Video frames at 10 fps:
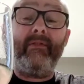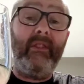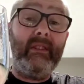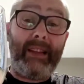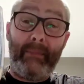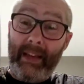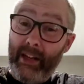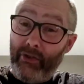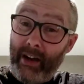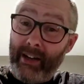First time he
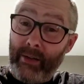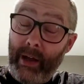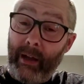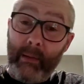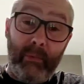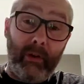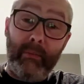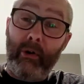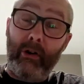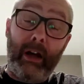tried it as well. He pulled a
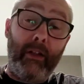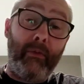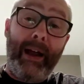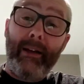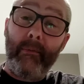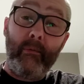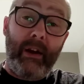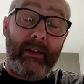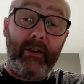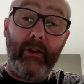bottle out of the rack,
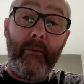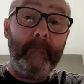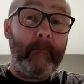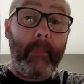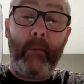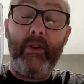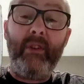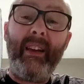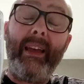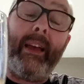cracked it open, and we
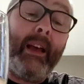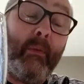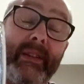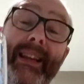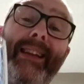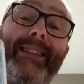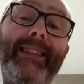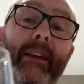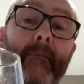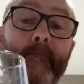drank it. We tasted
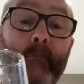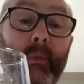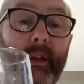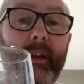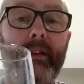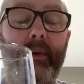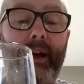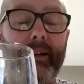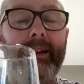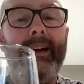it. So we
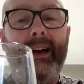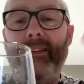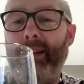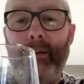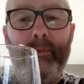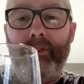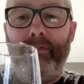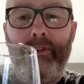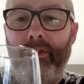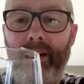had, I'll put a
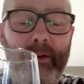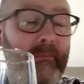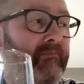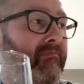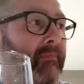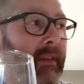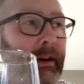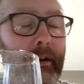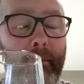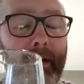photograph up
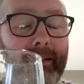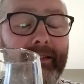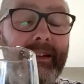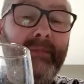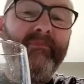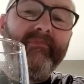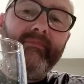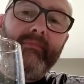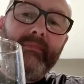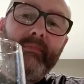on my Instagram.
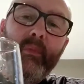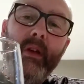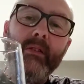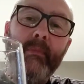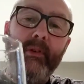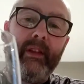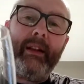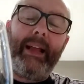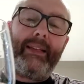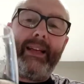So he put the
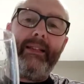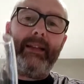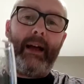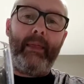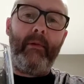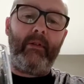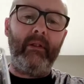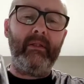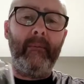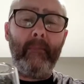glasses and the
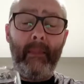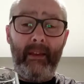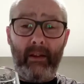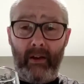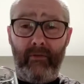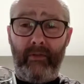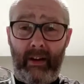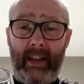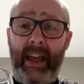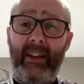bottles. He's got
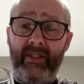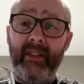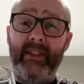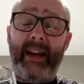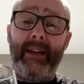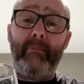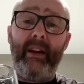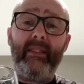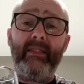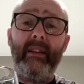an ancient cider
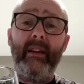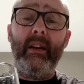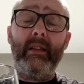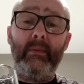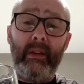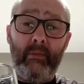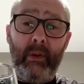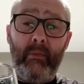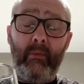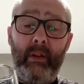press. So we
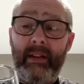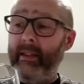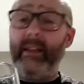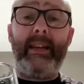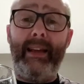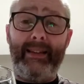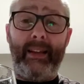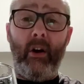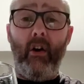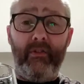did the
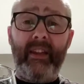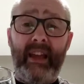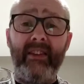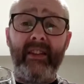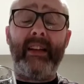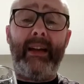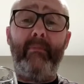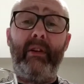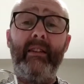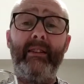tasting off the engine cider
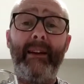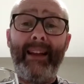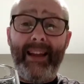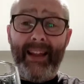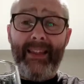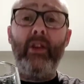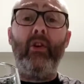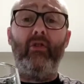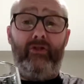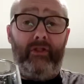press in the
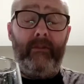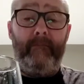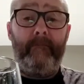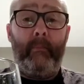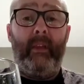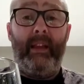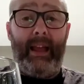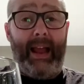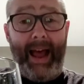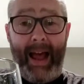orchard
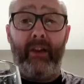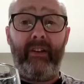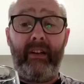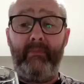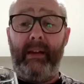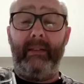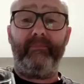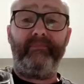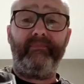at Gregg's pit.